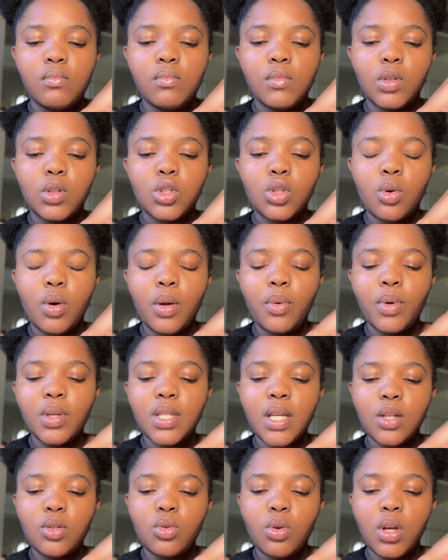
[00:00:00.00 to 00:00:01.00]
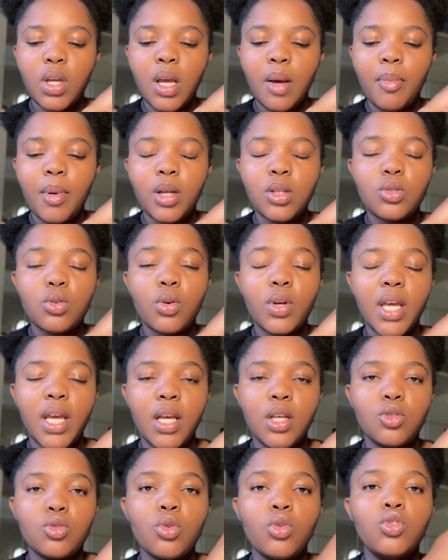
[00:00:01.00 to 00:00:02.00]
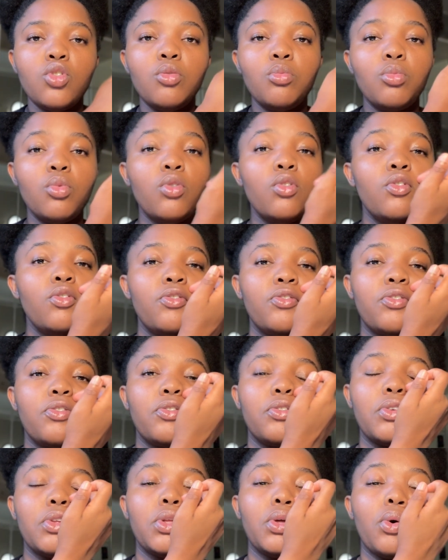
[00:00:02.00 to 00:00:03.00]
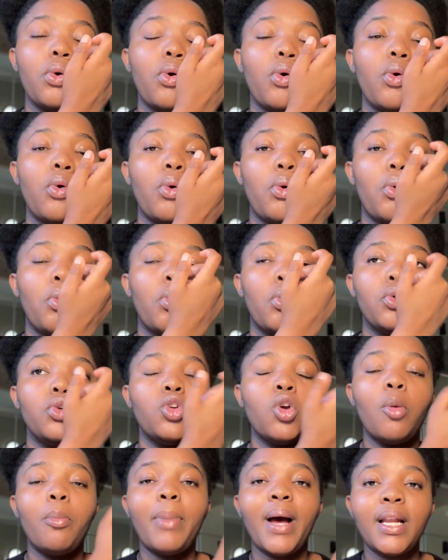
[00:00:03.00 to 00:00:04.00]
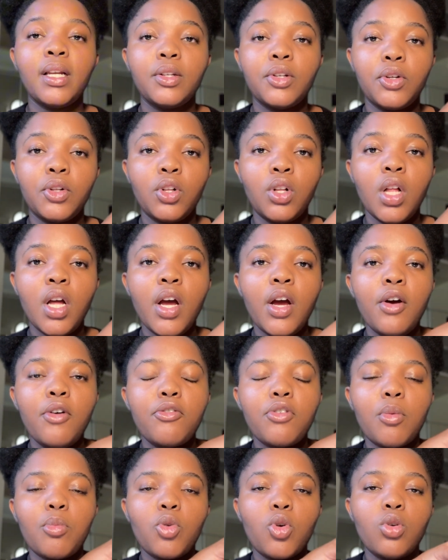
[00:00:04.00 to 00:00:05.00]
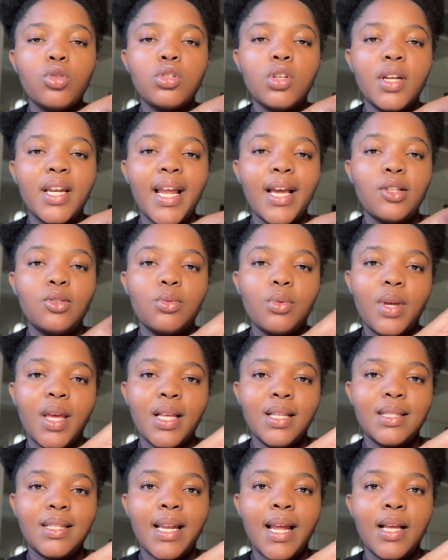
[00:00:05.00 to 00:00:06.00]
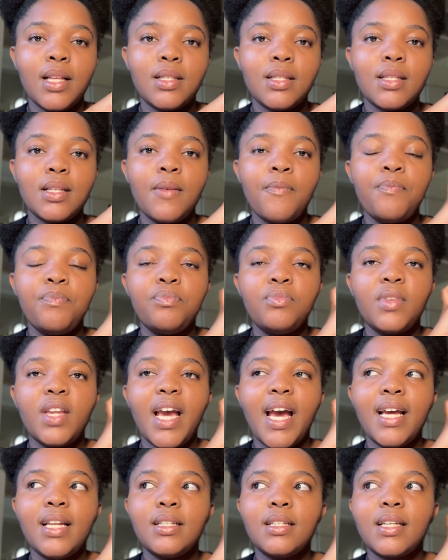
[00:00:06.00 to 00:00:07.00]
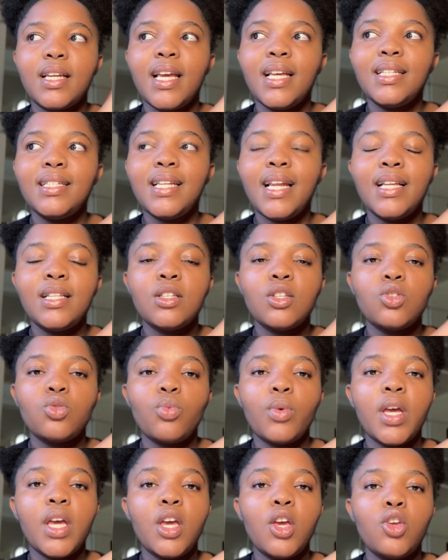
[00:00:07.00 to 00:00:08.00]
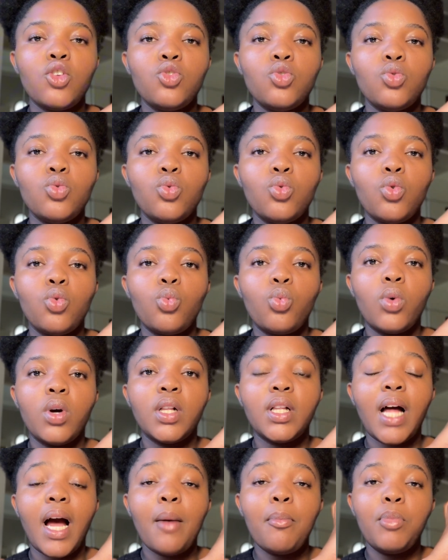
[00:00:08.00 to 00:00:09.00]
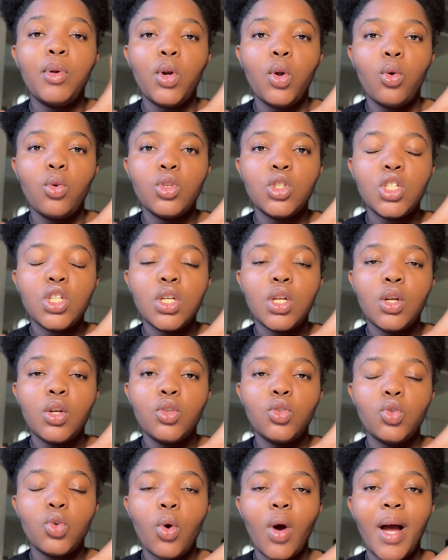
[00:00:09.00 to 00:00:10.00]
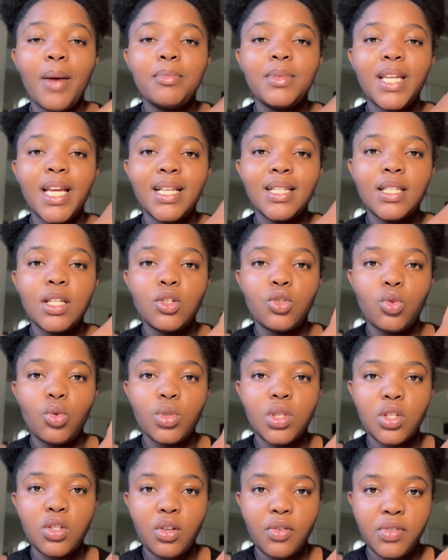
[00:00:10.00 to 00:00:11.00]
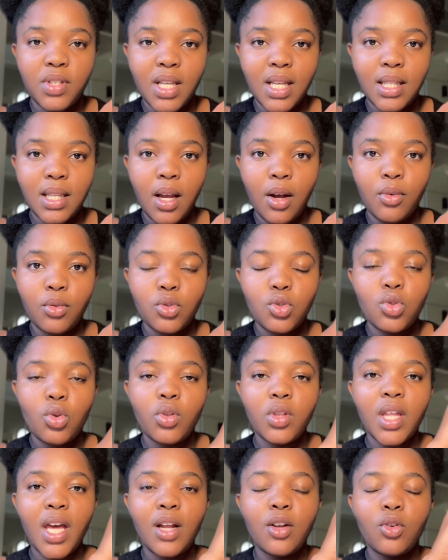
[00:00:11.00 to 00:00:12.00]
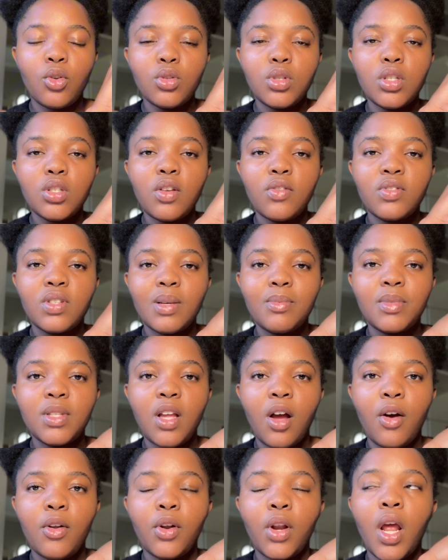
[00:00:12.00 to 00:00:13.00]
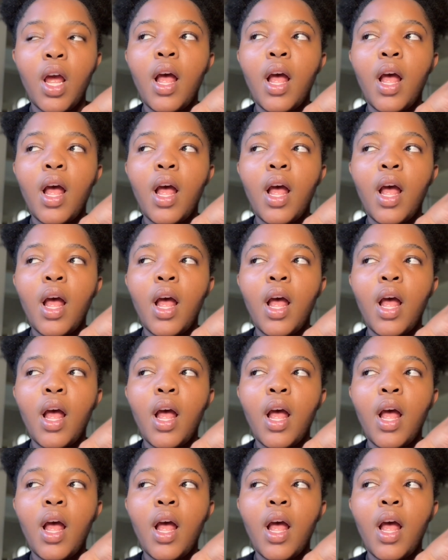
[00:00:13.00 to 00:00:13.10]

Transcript: so what was I talking about? Okay, so you move your bundle from Quote Online to Case Lines. And Case Lines is where you will upload your updated notice of set down. So the notice of set down